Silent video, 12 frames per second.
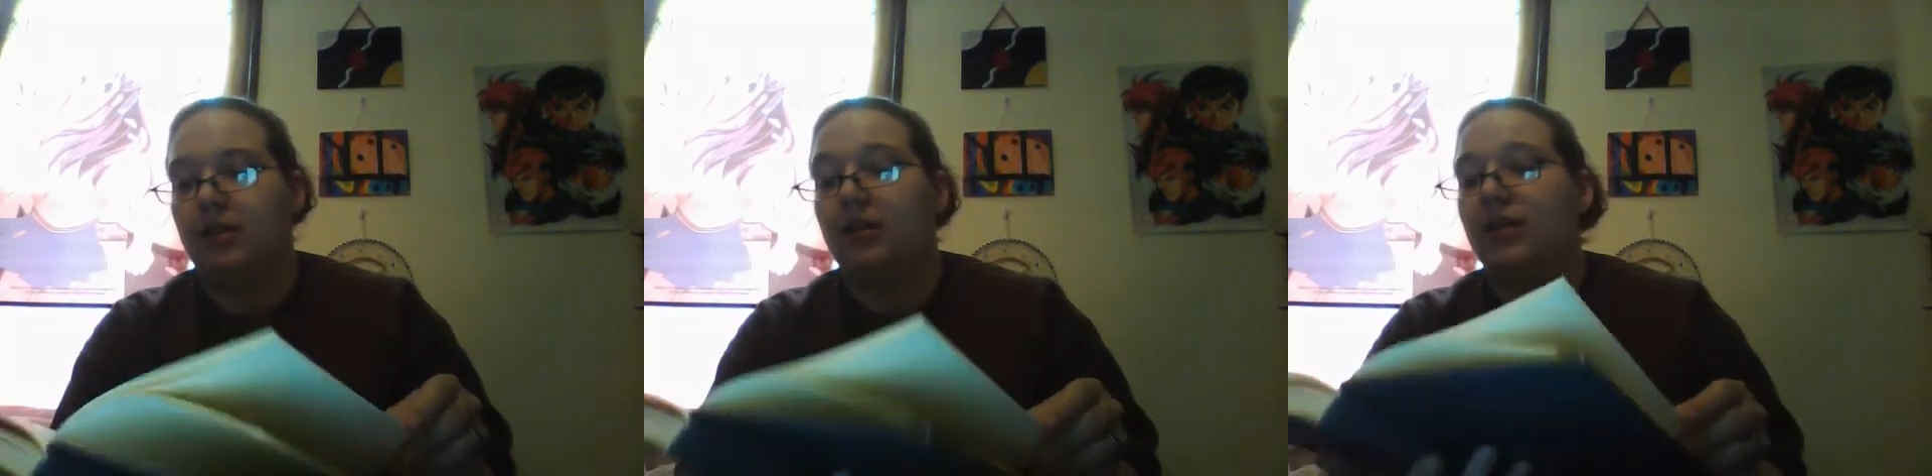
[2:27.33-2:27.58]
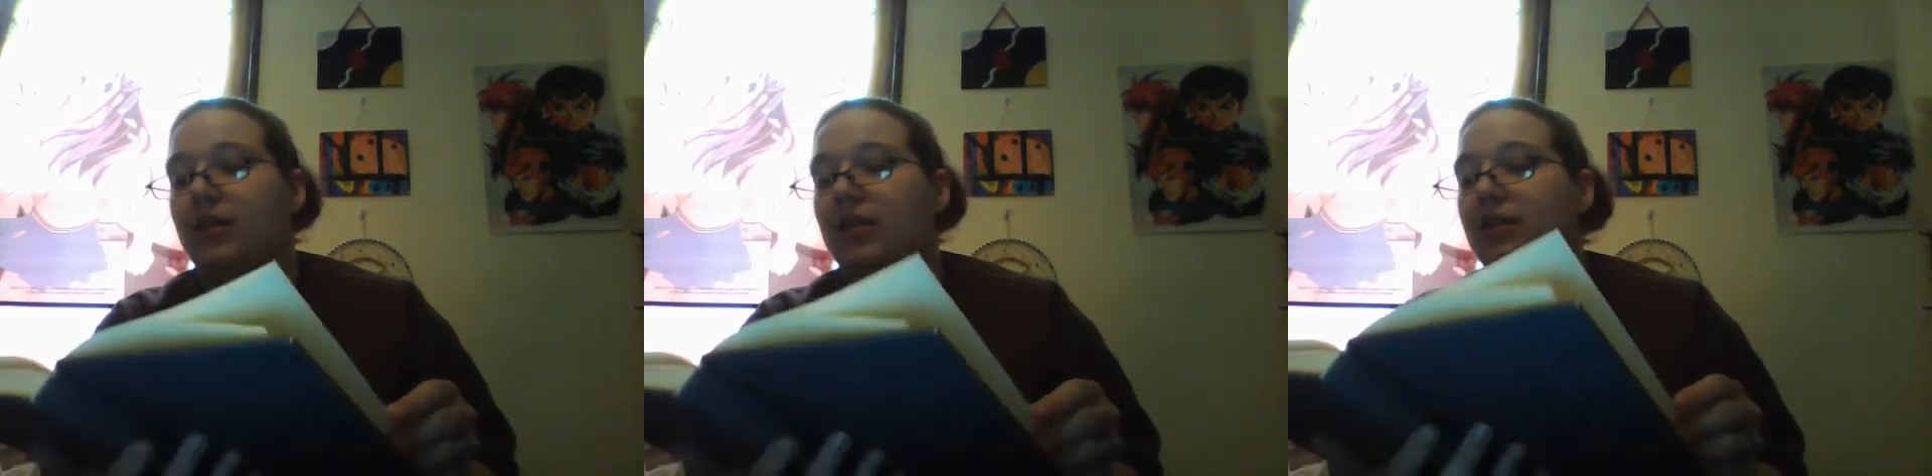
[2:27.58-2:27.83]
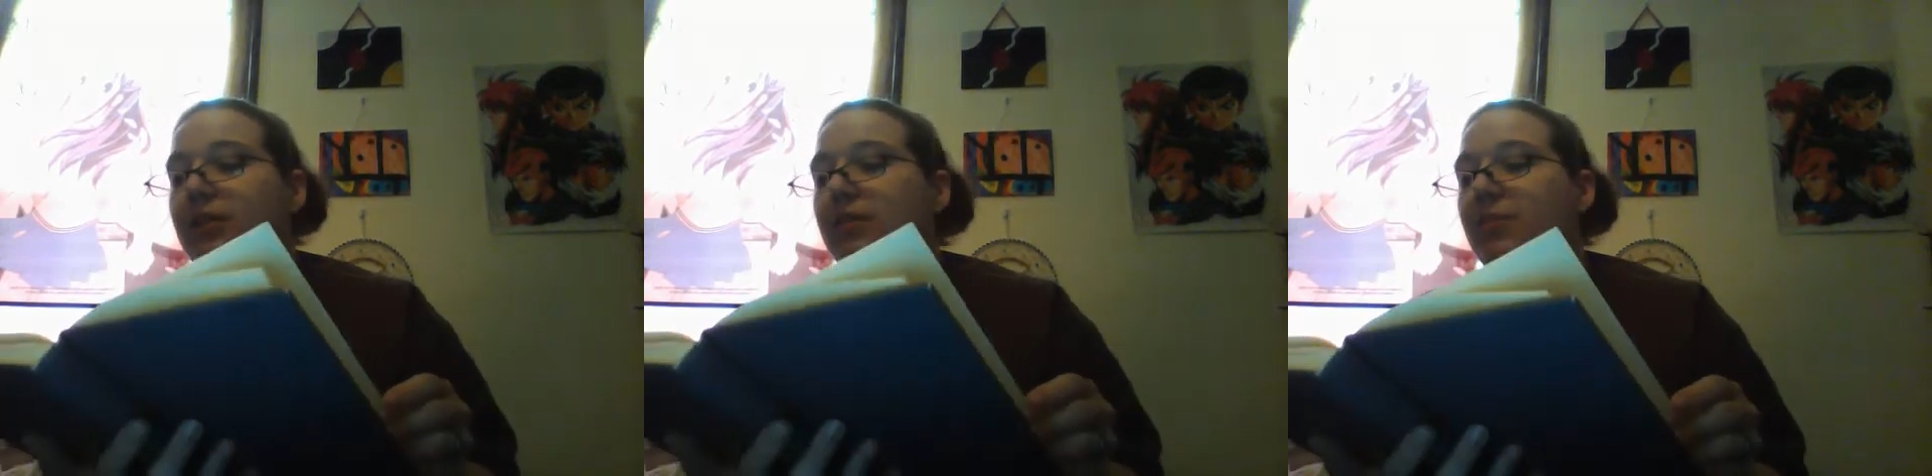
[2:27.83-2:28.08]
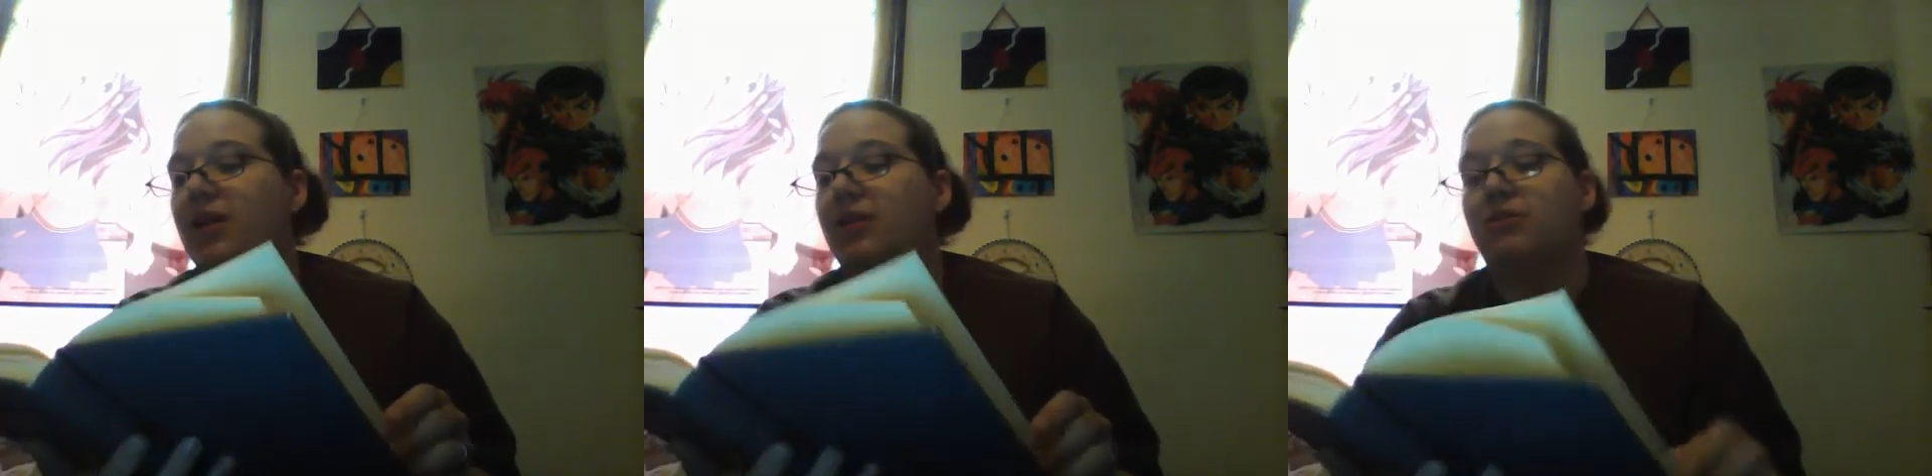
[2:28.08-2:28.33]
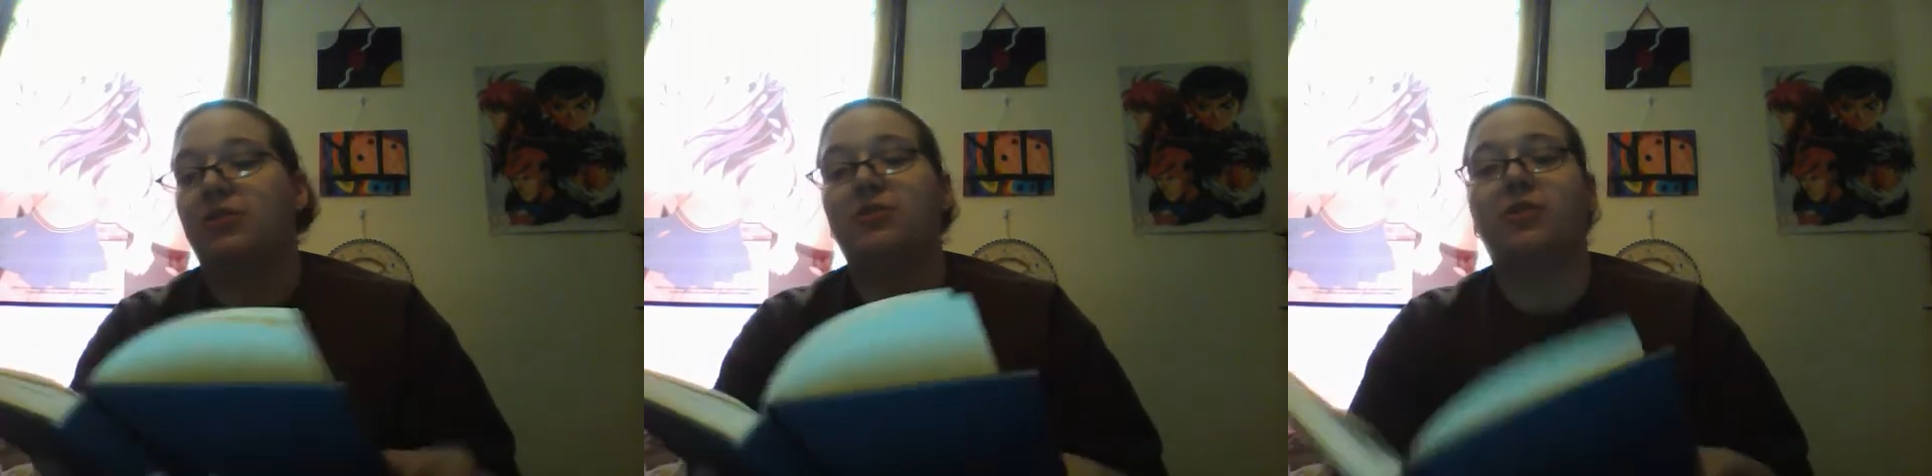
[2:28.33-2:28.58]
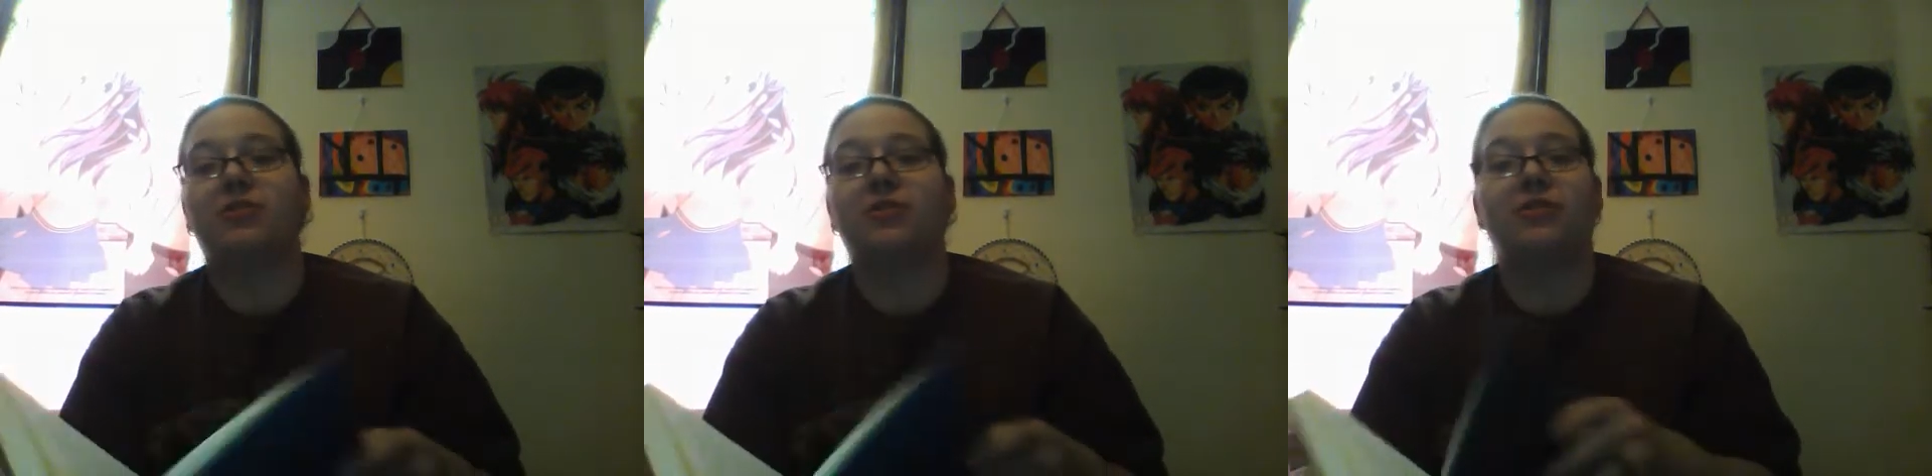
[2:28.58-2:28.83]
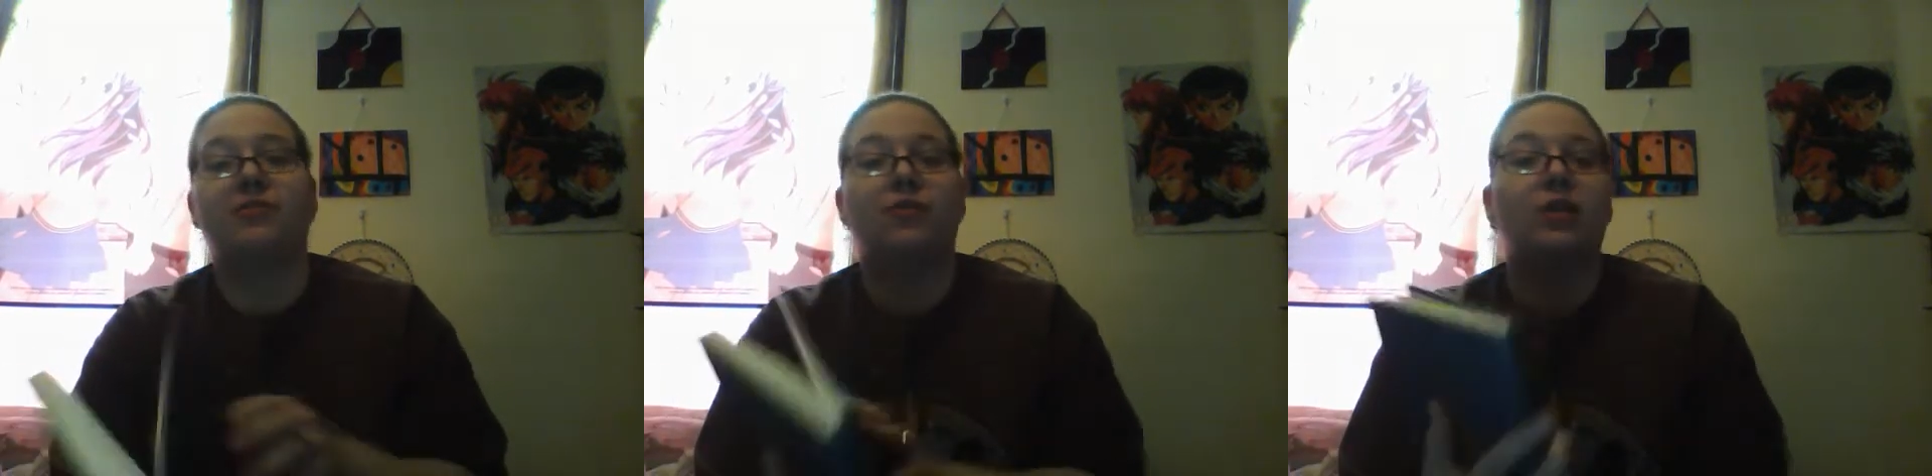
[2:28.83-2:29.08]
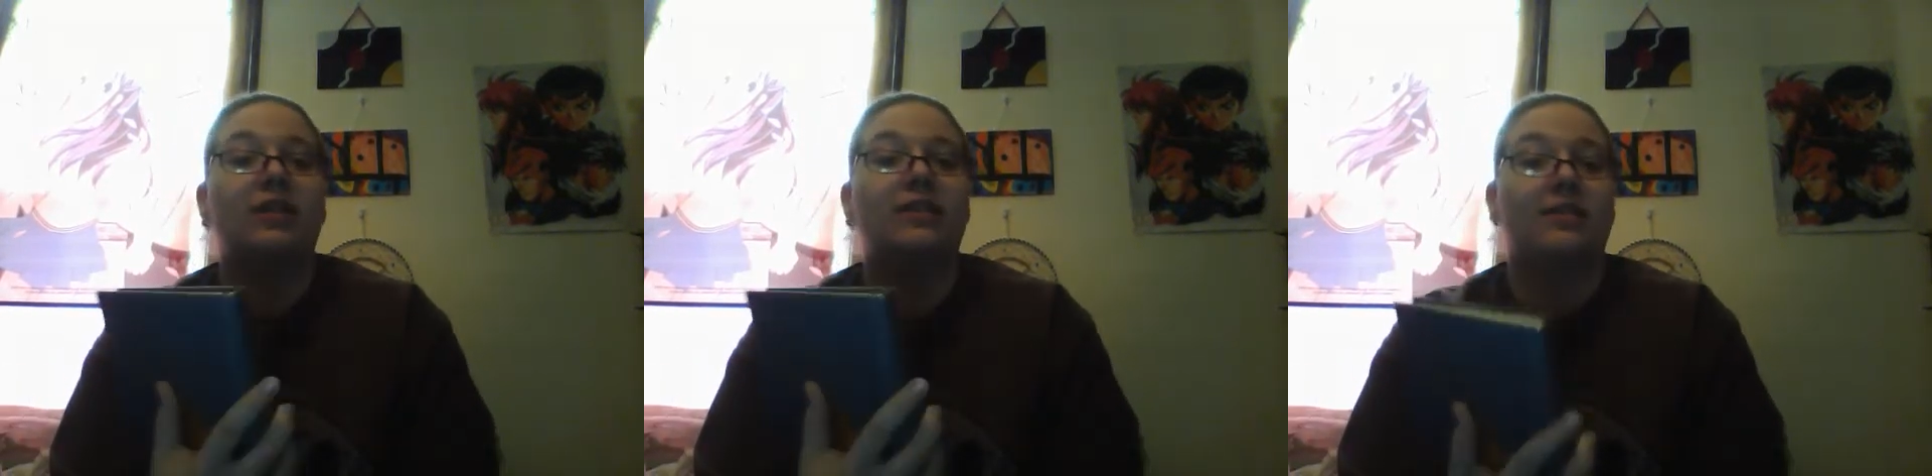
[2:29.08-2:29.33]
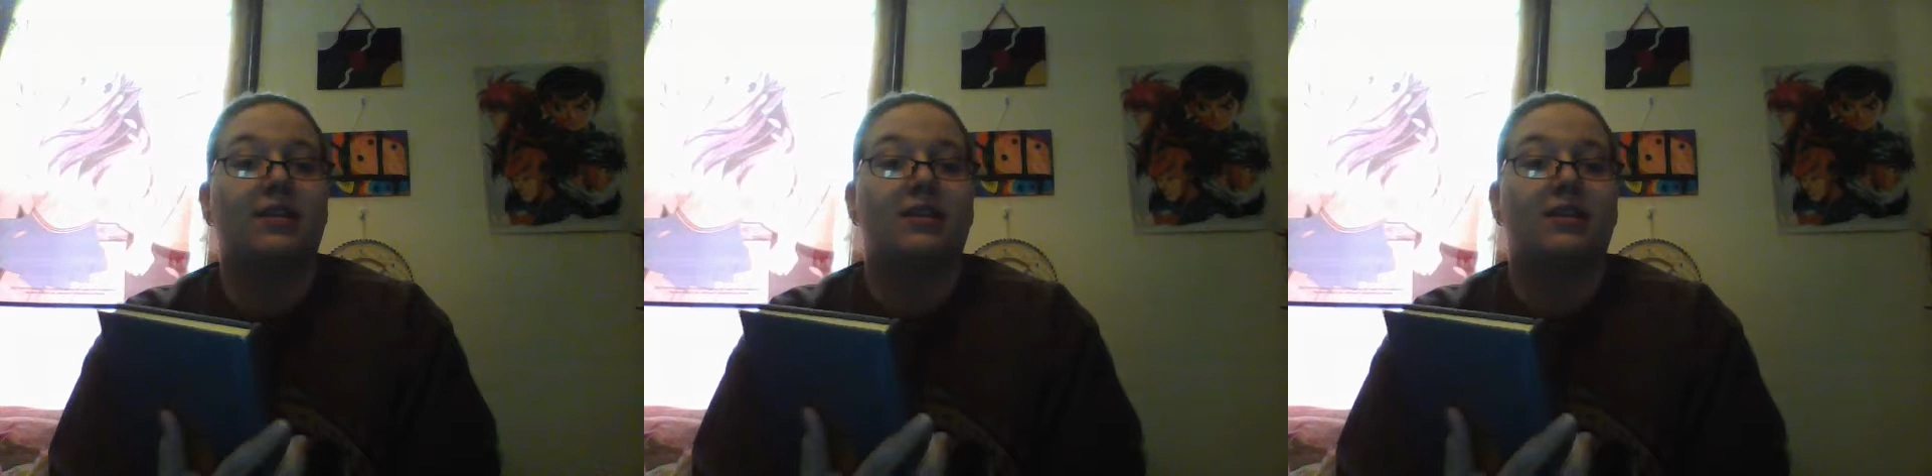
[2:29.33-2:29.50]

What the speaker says: It is about 246